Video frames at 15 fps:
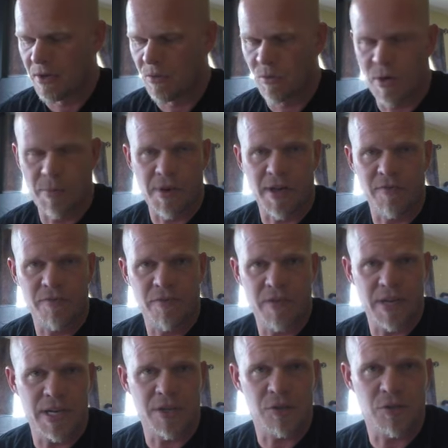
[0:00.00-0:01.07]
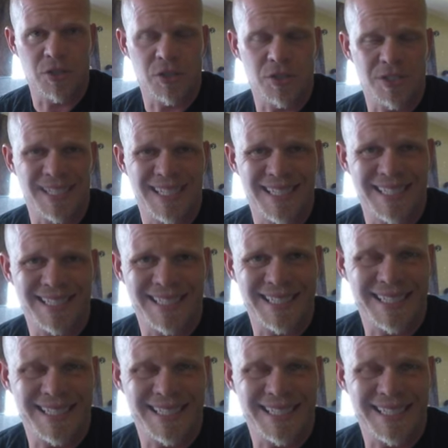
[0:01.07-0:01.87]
one of my videos just hit